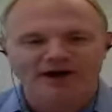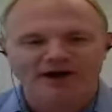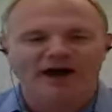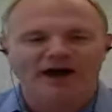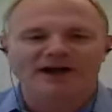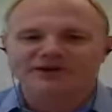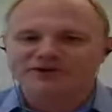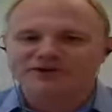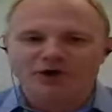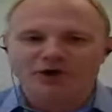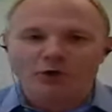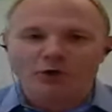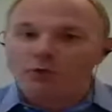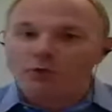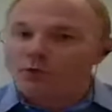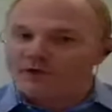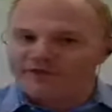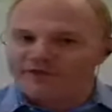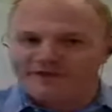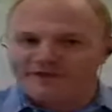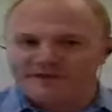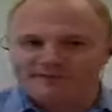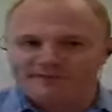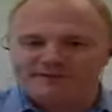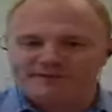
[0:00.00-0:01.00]
I don't
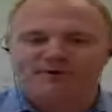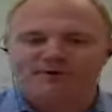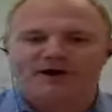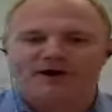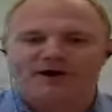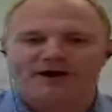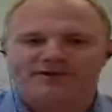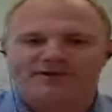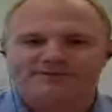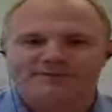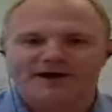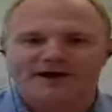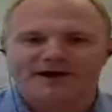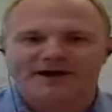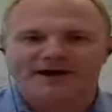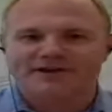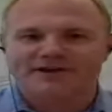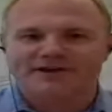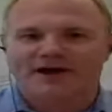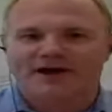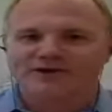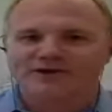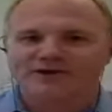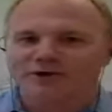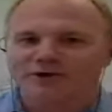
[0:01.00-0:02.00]
want them to
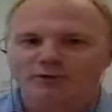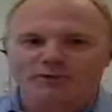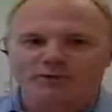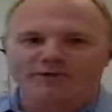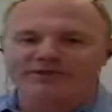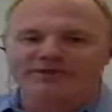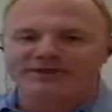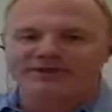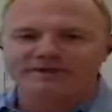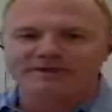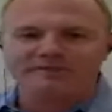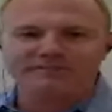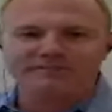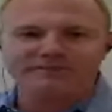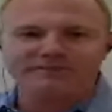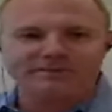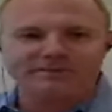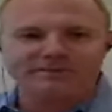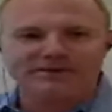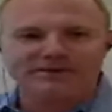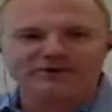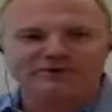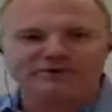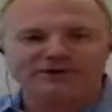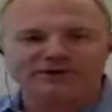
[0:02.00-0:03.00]
prospect. I don't want them to
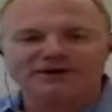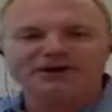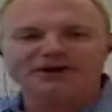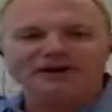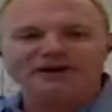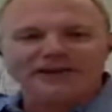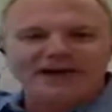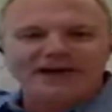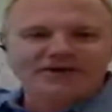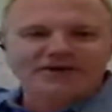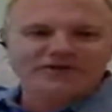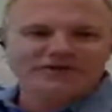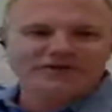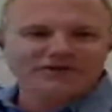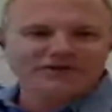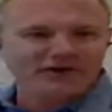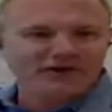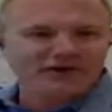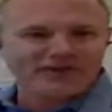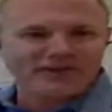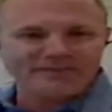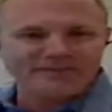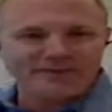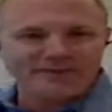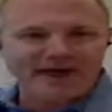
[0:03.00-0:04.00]
be doing collections
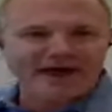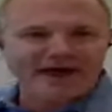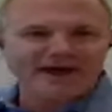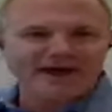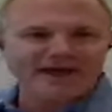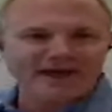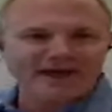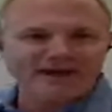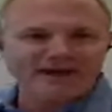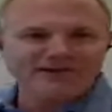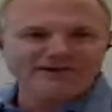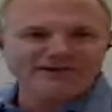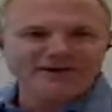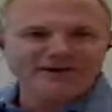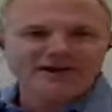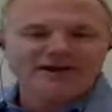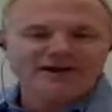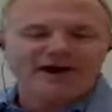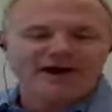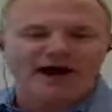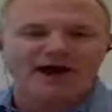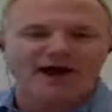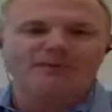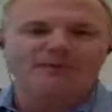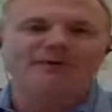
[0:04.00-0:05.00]
on the back end.
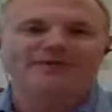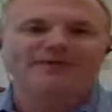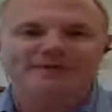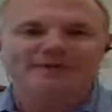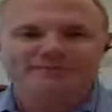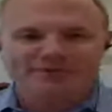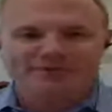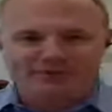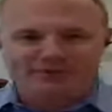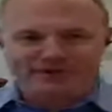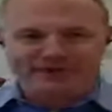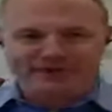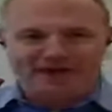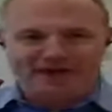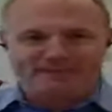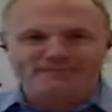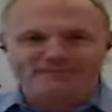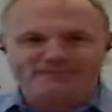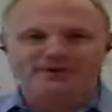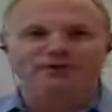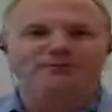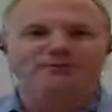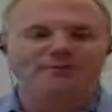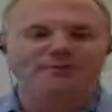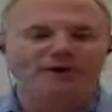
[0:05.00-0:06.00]
I want them doing that
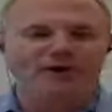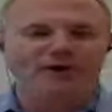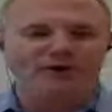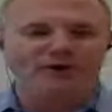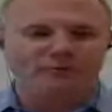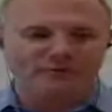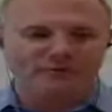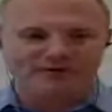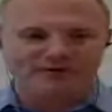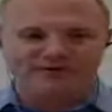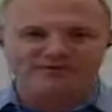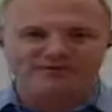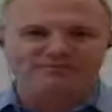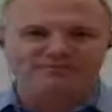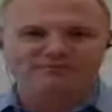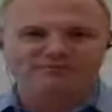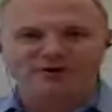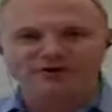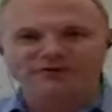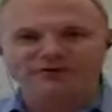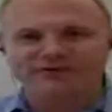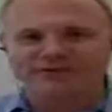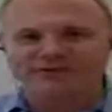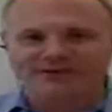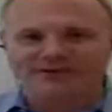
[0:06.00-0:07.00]
middle part, which
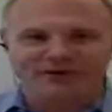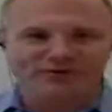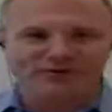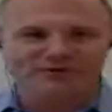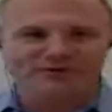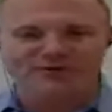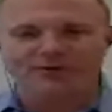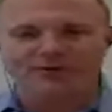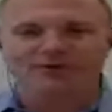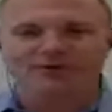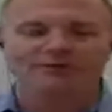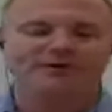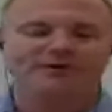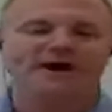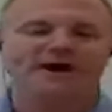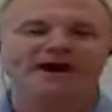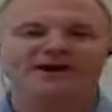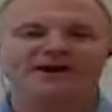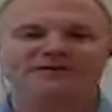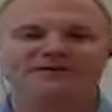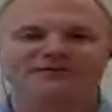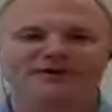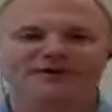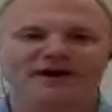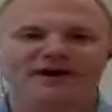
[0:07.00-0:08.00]
most sales folks would
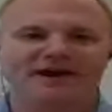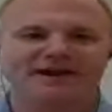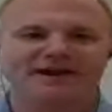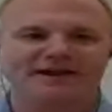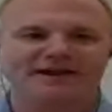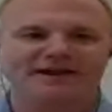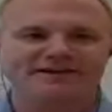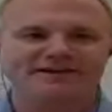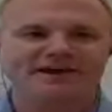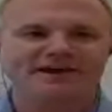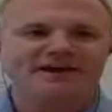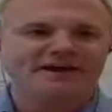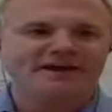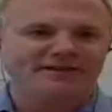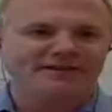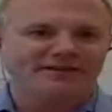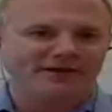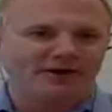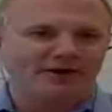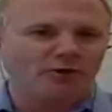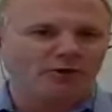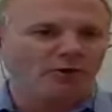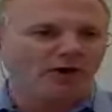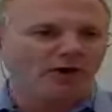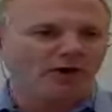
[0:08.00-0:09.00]
kind of define as
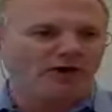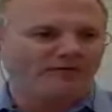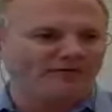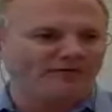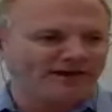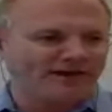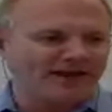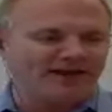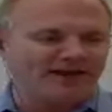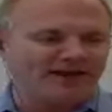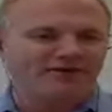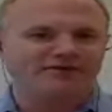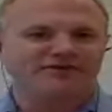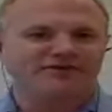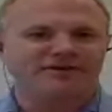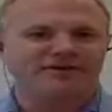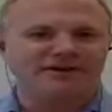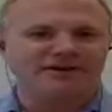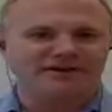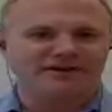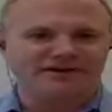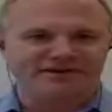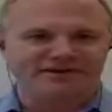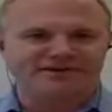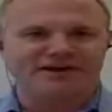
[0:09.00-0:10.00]
the qualification
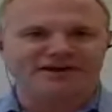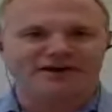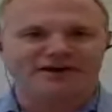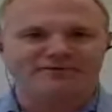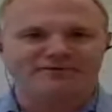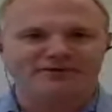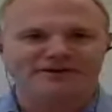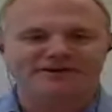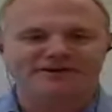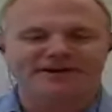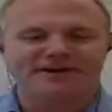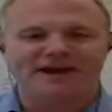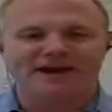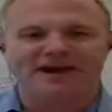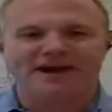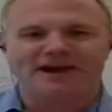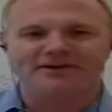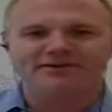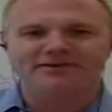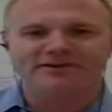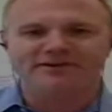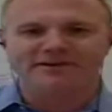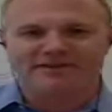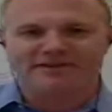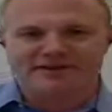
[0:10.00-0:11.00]
and discovery
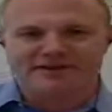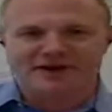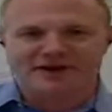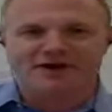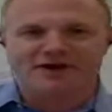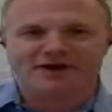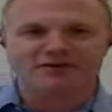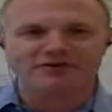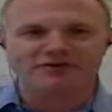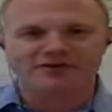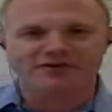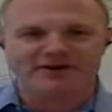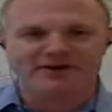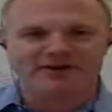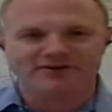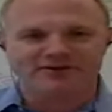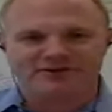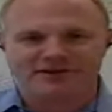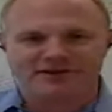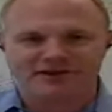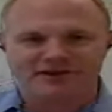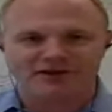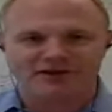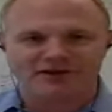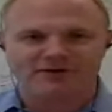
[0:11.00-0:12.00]
stage to the
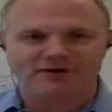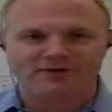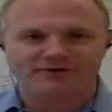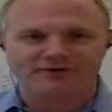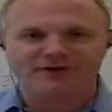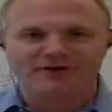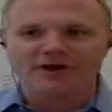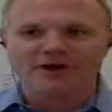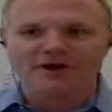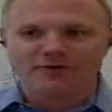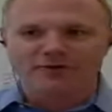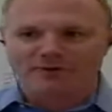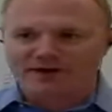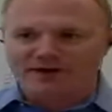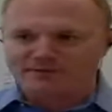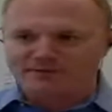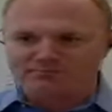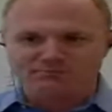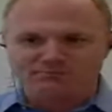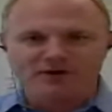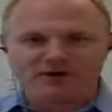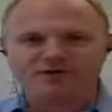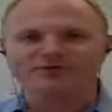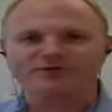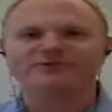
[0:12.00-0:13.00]
negotiation and close, right?
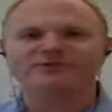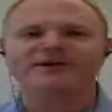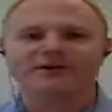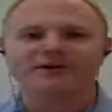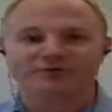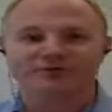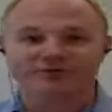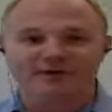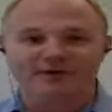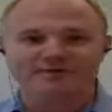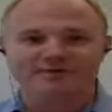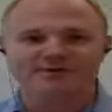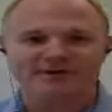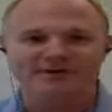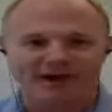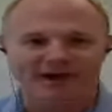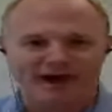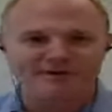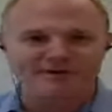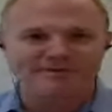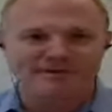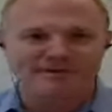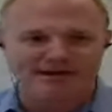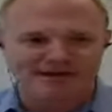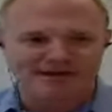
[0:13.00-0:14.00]
Most sales reps that
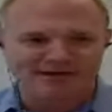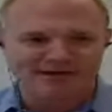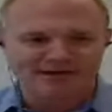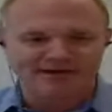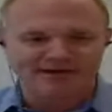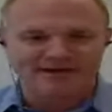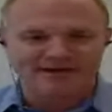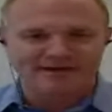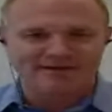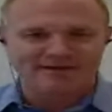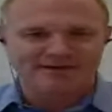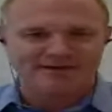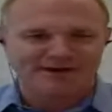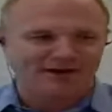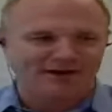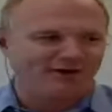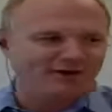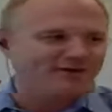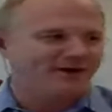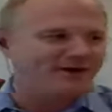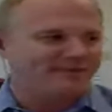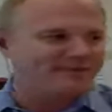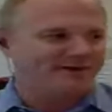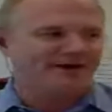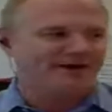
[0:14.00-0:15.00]
I meet you know,
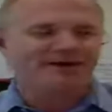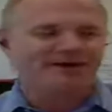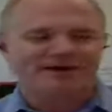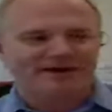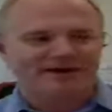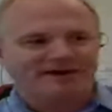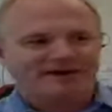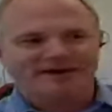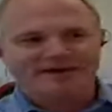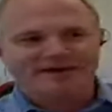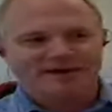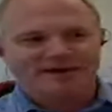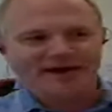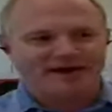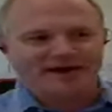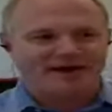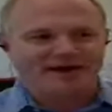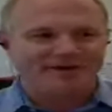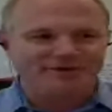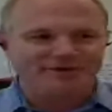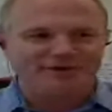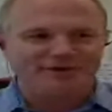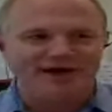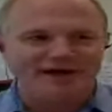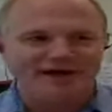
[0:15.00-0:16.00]
I mean, I, I
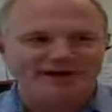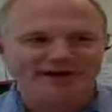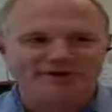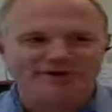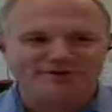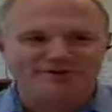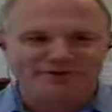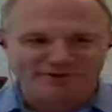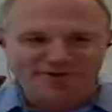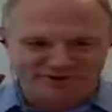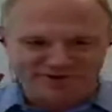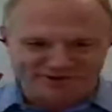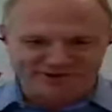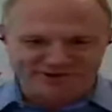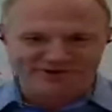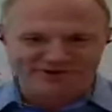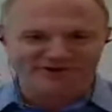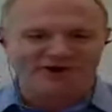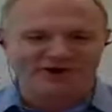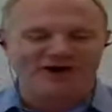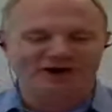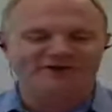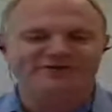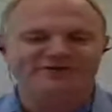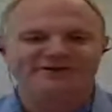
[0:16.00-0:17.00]
do a lot of interviews in this
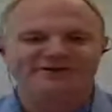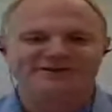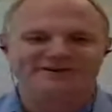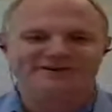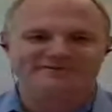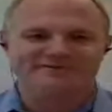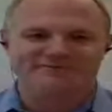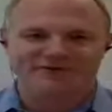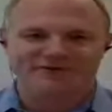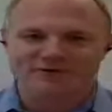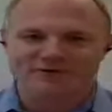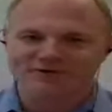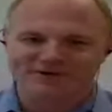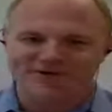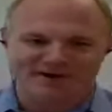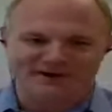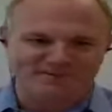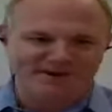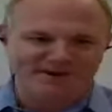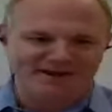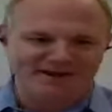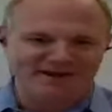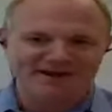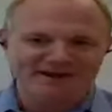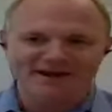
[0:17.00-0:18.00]
office, and folks
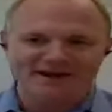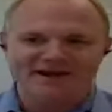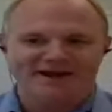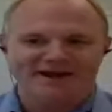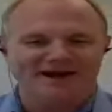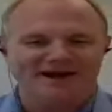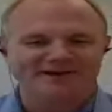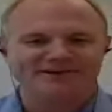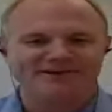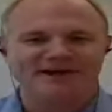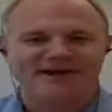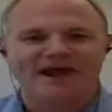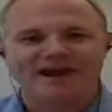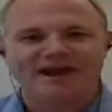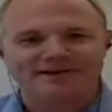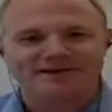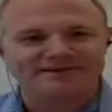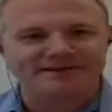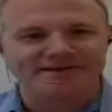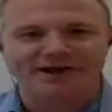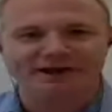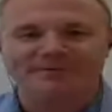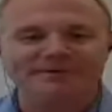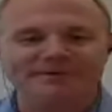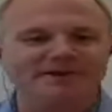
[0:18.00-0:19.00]
come in and I say, hey,
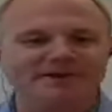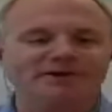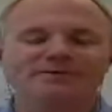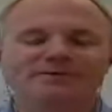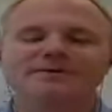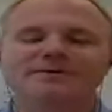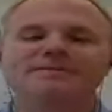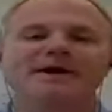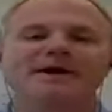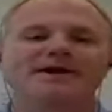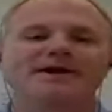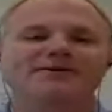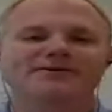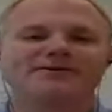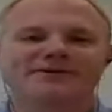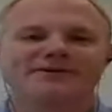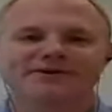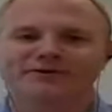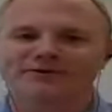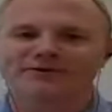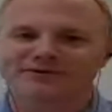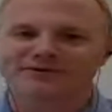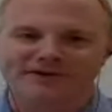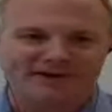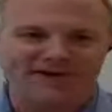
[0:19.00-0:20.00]
tell me a little bit about your
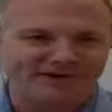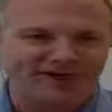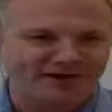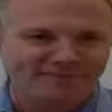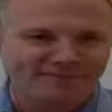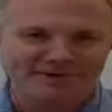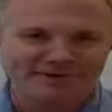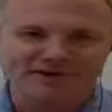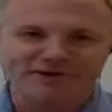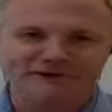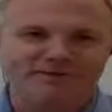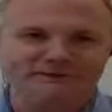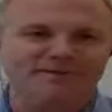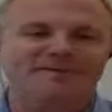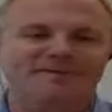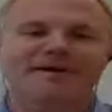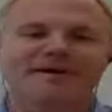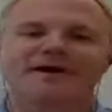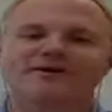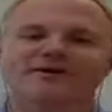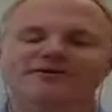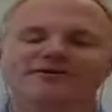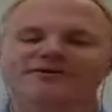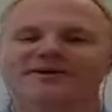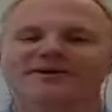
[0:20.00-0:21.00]
skill set. Tell me a little bit
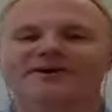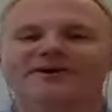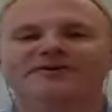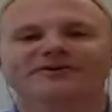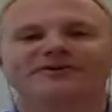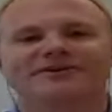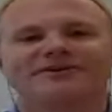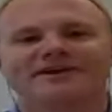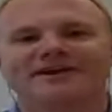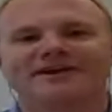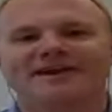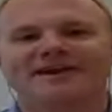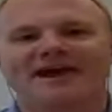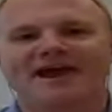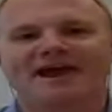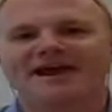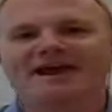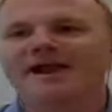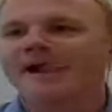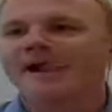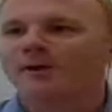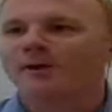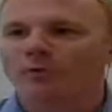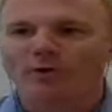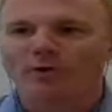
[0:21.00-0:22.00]
about your sales DNA.